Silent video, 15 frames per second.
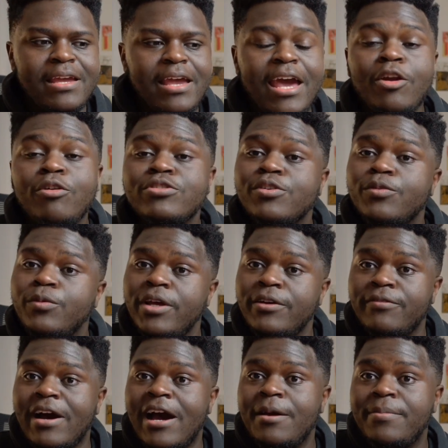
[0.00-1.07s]
and also
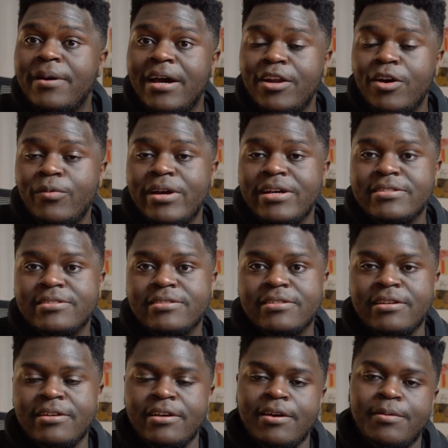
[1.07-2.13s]
if iPad OS
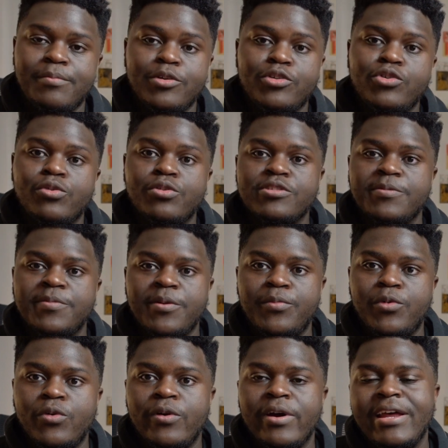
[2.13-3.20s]
matures a bit
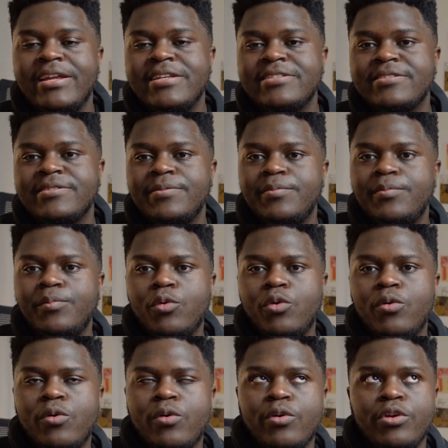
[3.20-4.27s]
more and is
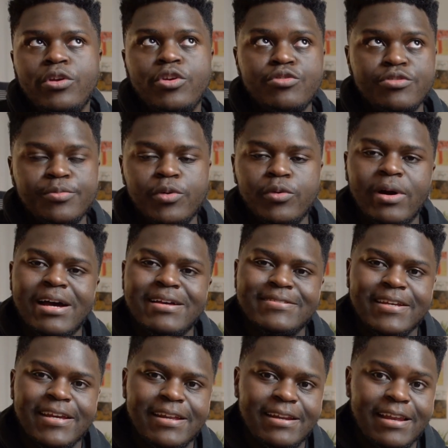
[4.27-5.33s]
more usable as
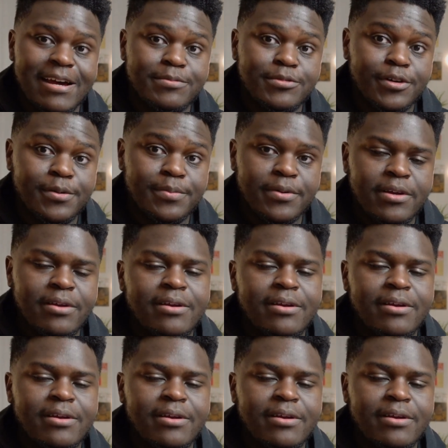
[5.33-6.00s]
a laptop,